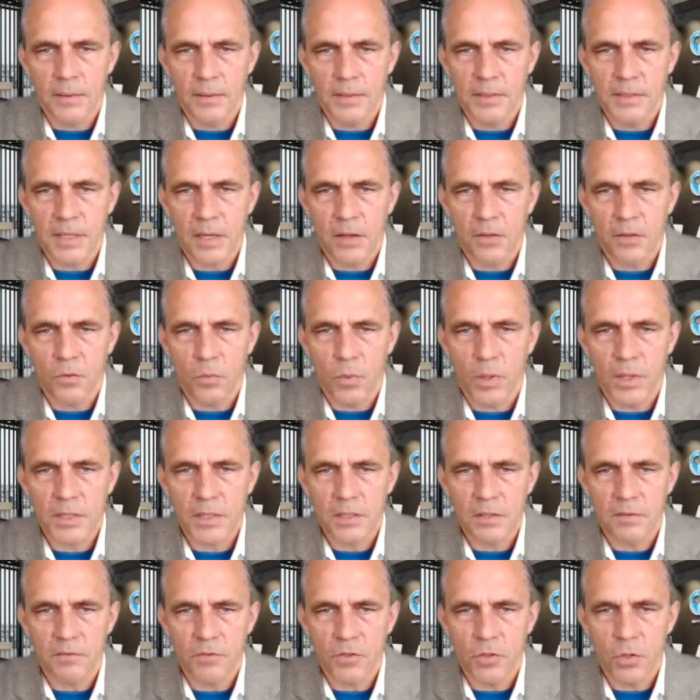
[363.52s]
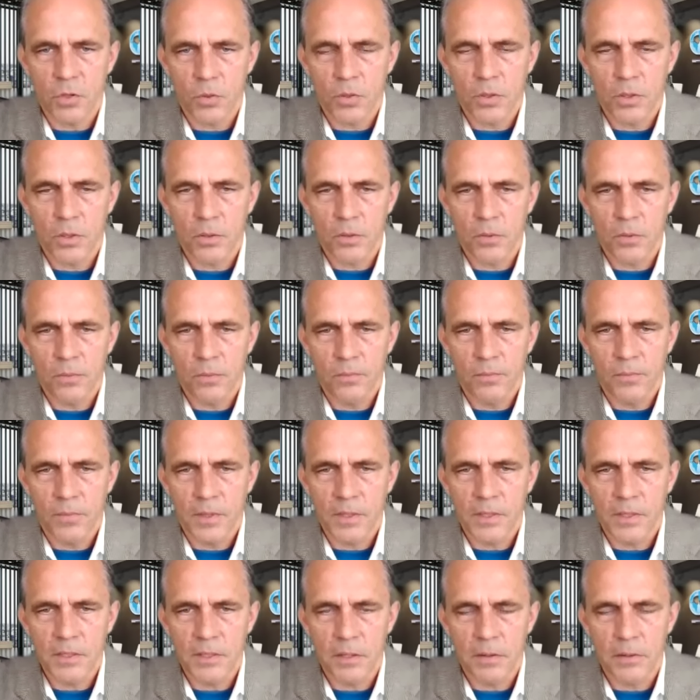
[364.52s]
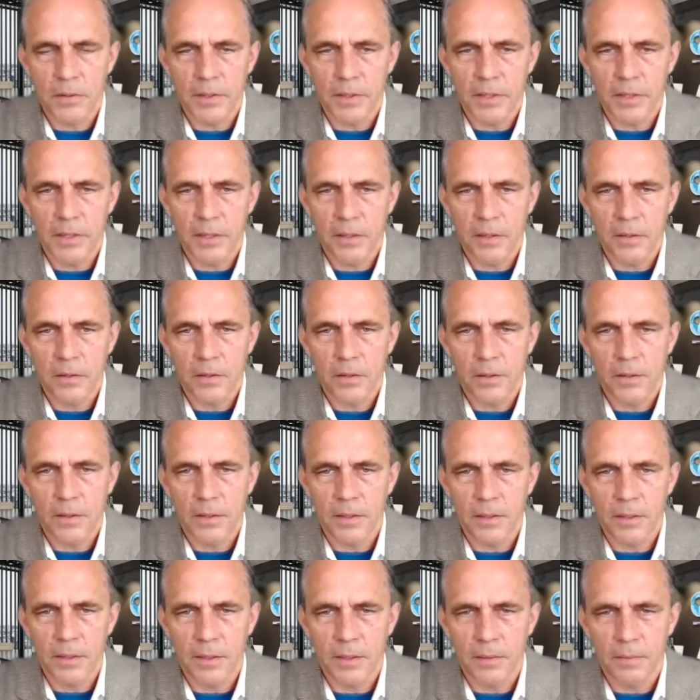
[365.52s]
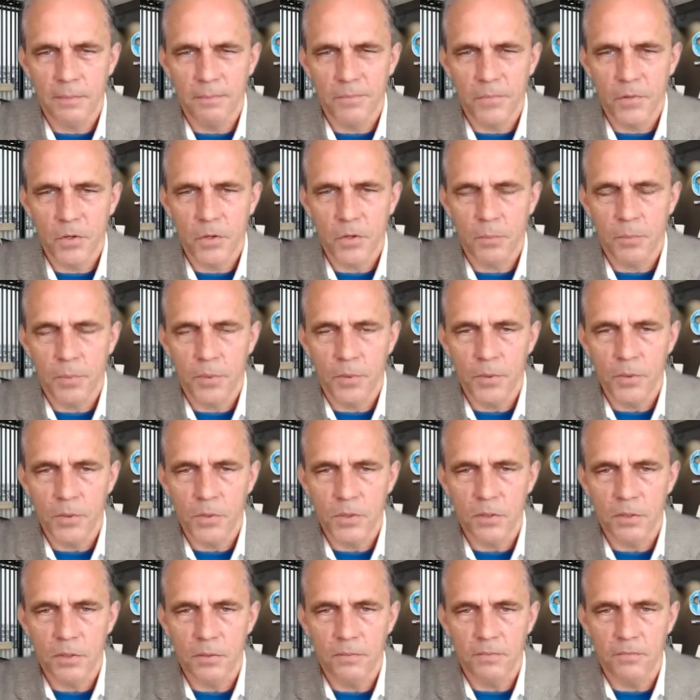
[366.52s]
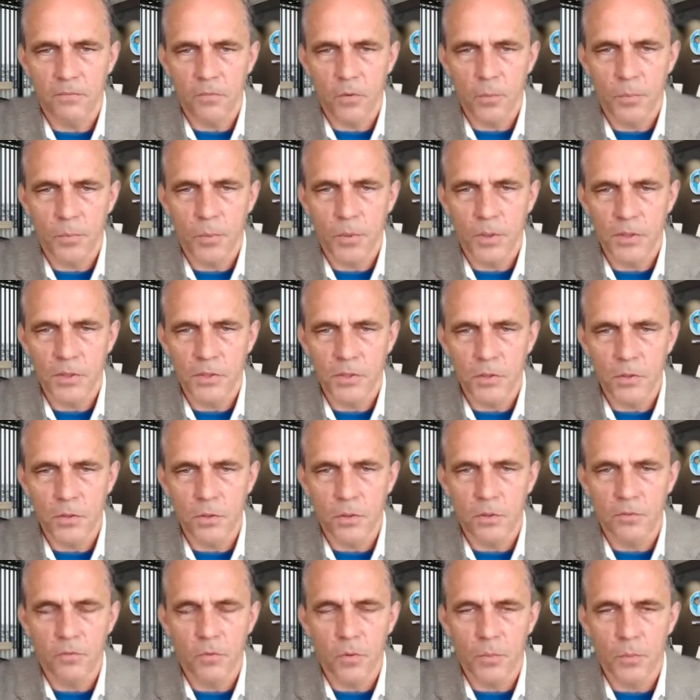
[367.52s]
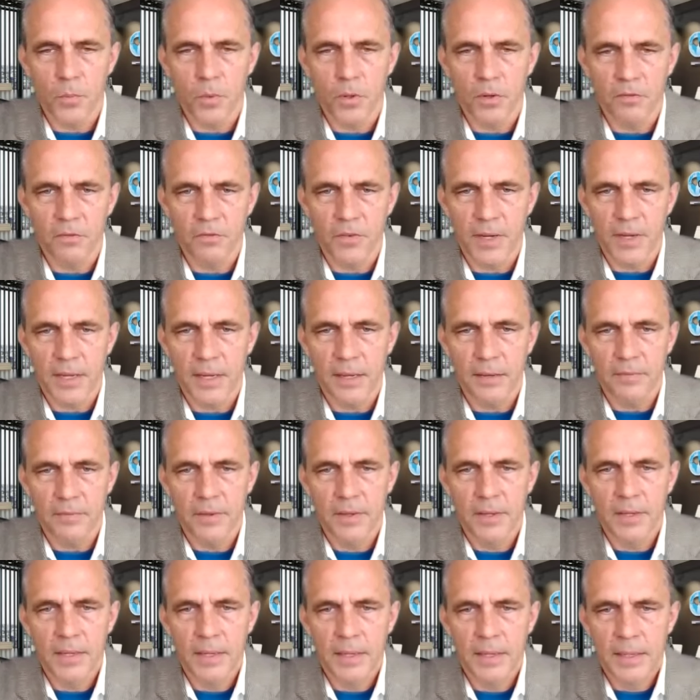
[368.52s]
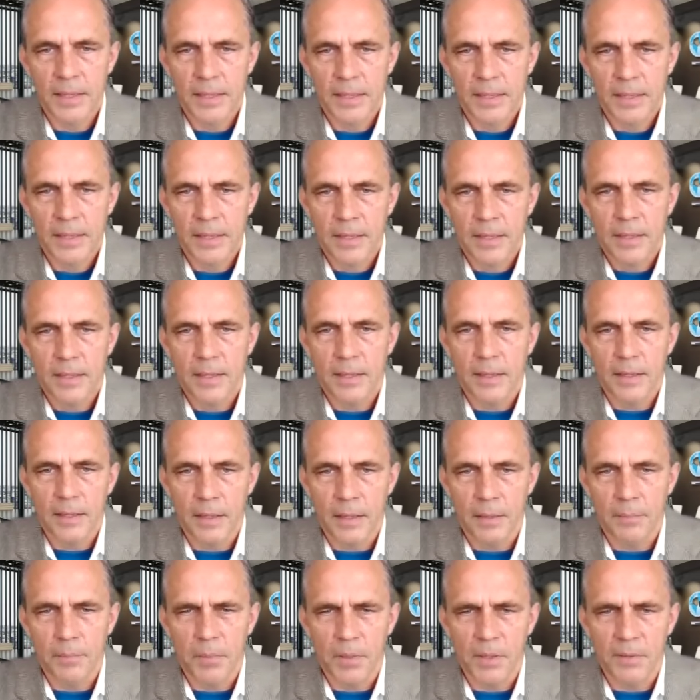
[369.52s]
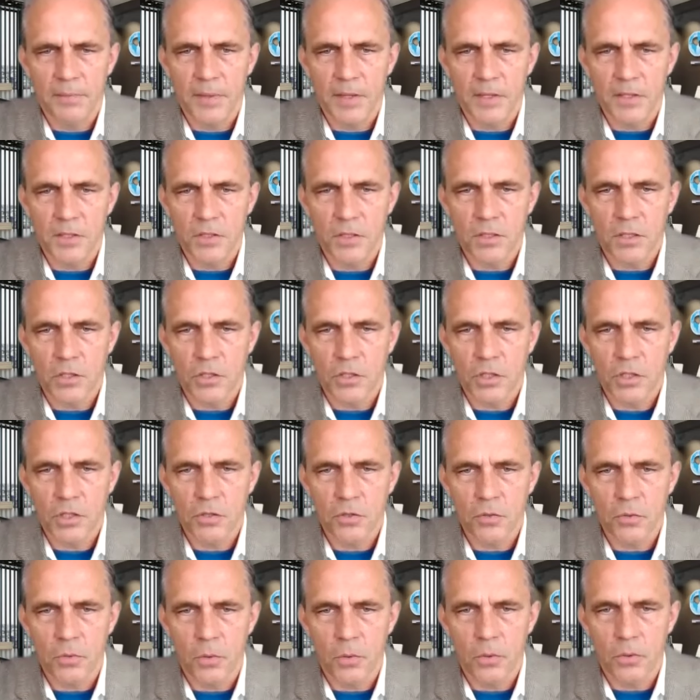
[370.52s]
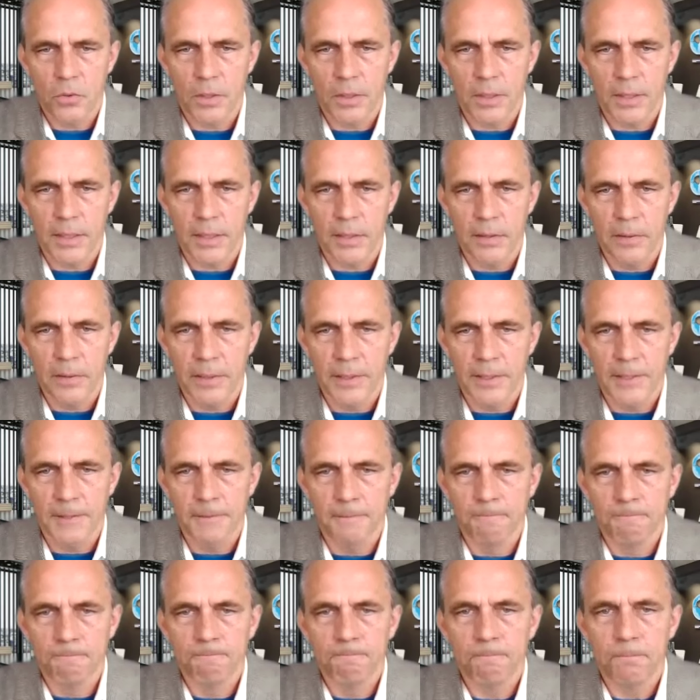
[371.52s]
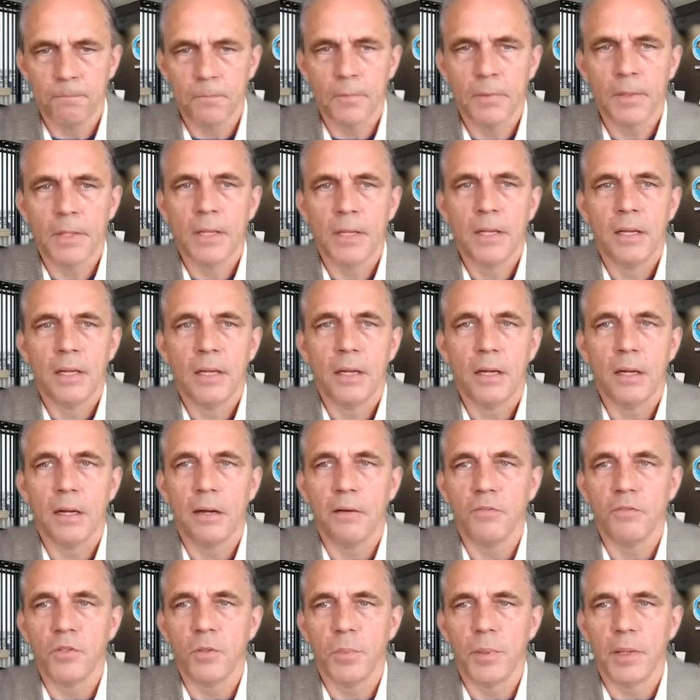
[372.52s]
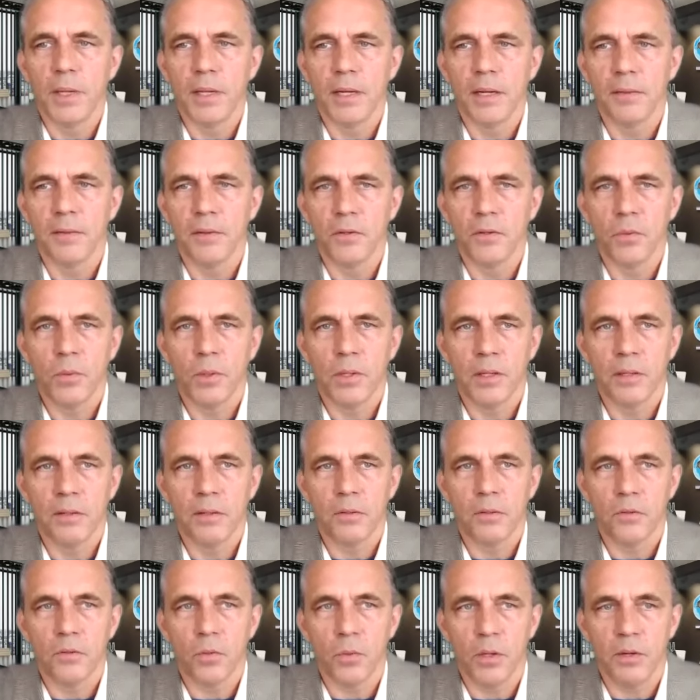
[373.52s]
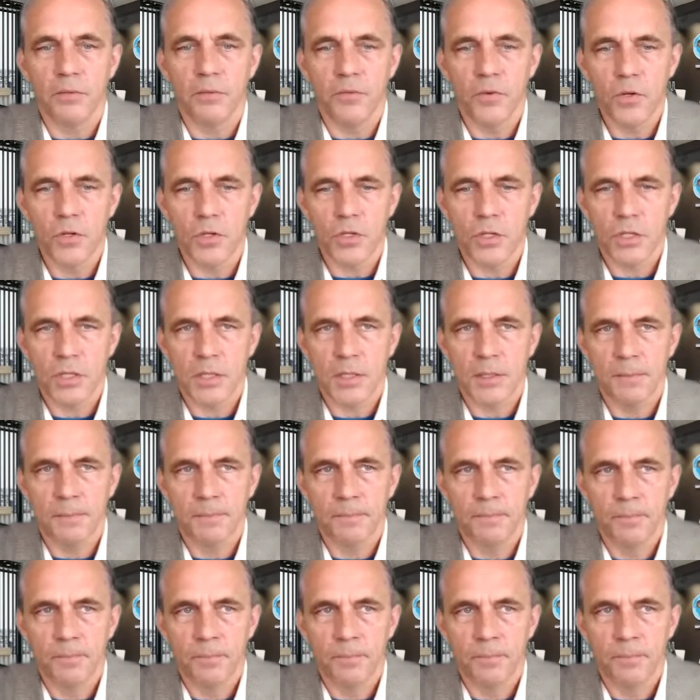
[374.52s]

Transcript: southwest of Tokyo, this area here could produce a 4.0 to 4.5. I believe that's Shizuoka area of Japan on the 20th to 21st.